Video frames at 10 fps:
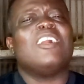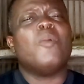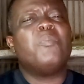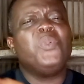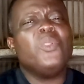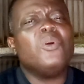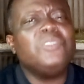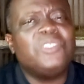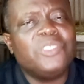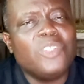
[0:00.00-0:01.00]

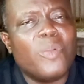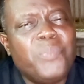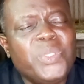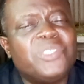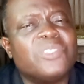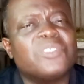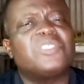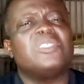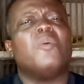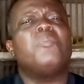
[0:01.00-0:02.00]
upload your
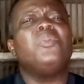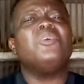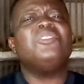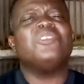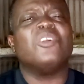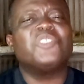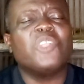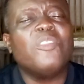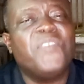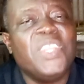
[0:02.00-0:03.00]
pictures, upload your
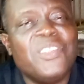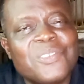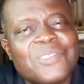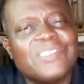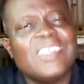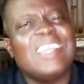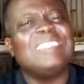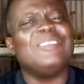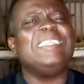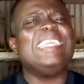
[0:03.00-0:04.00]
short videos
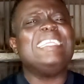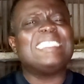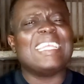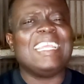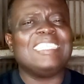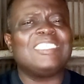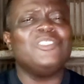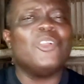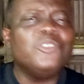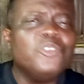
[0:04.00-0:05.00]
to the internet,
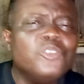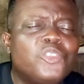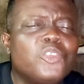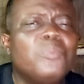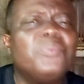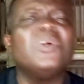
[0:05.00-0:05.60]
your YouTube,